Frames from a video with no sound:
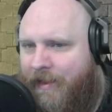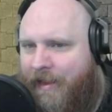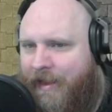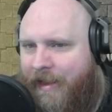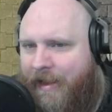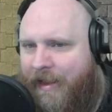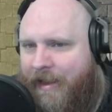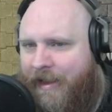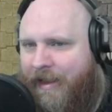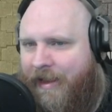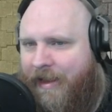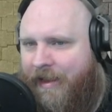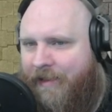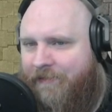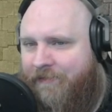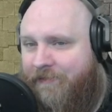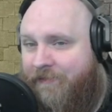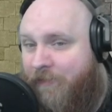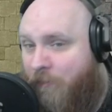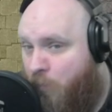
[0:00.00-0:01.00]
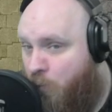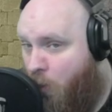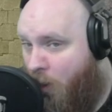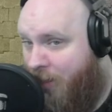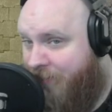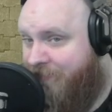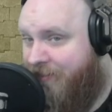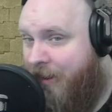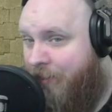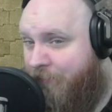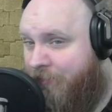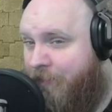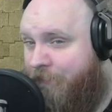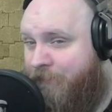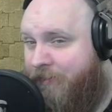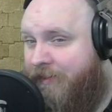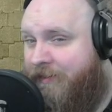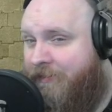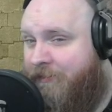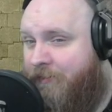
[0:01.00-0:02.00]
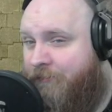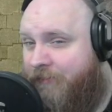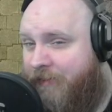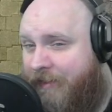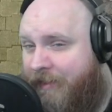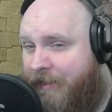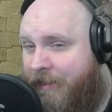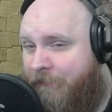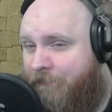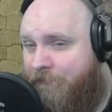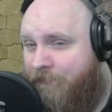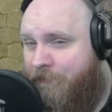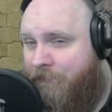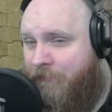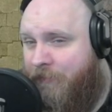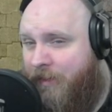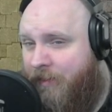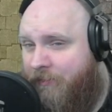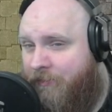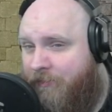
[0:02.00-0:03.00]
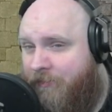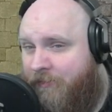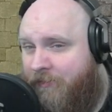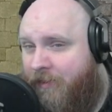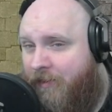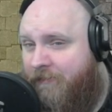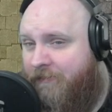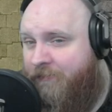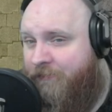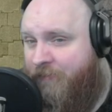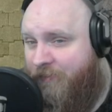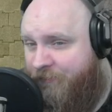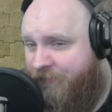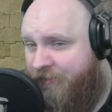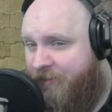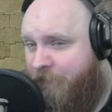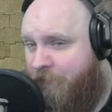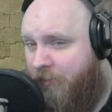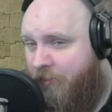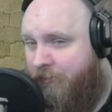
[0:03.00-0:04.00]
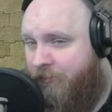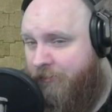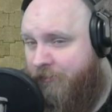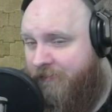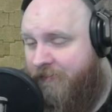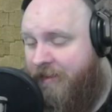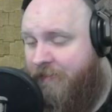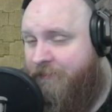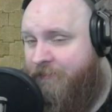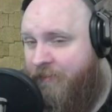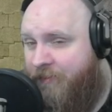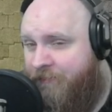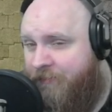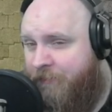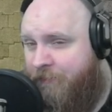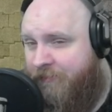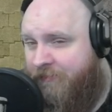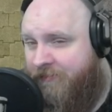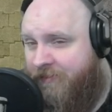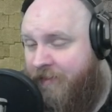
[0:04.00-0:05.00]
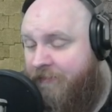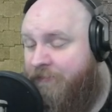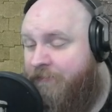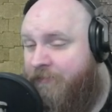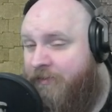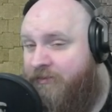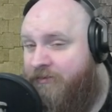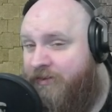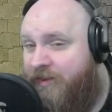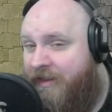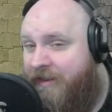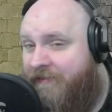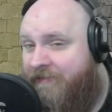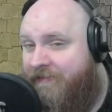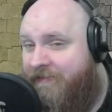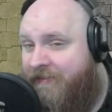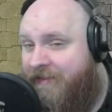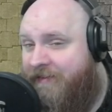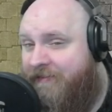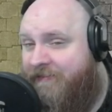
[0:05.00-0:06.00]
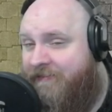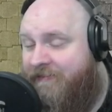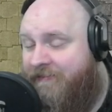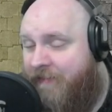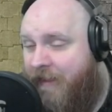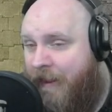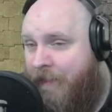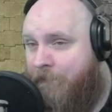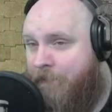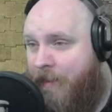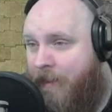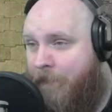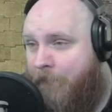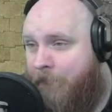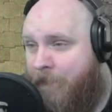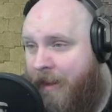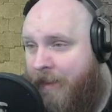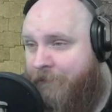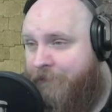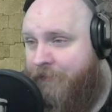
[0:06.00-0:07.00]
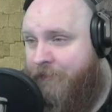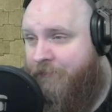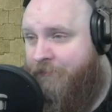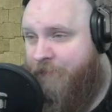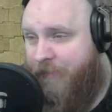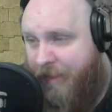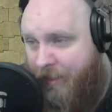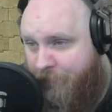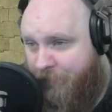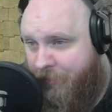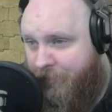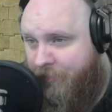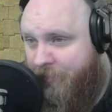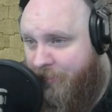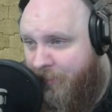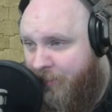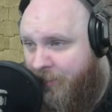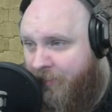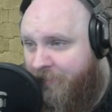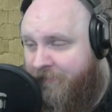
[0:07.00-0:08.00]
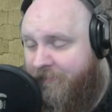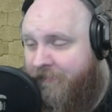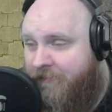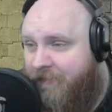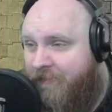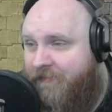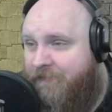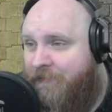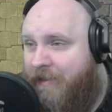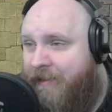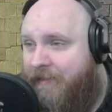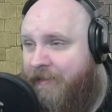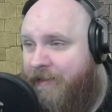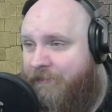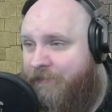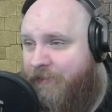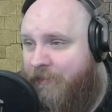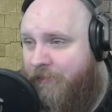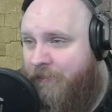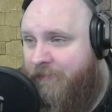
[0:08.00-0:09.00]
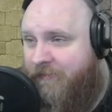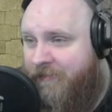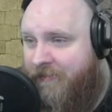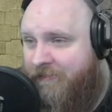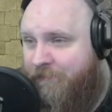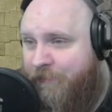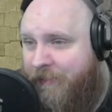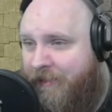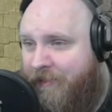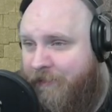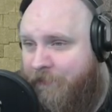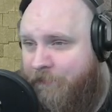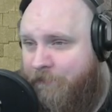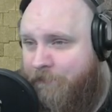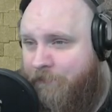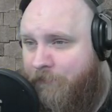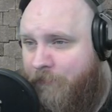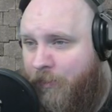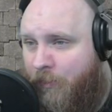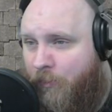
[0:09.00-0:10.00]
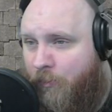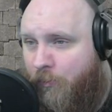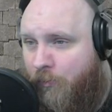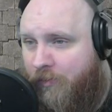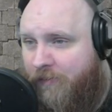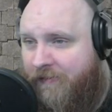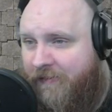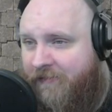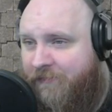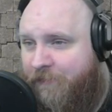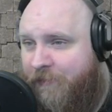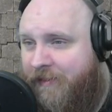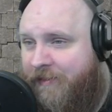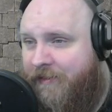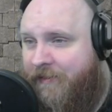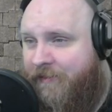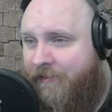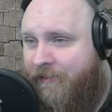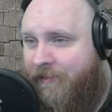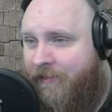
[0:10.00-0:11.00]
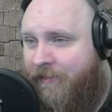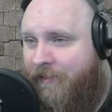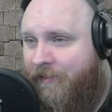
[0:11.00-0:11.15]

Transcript: And the wide area beacon over here does 15 modules at 50%, which is the same amount of power. So it doesn't matter if you use this beacon or this beacon.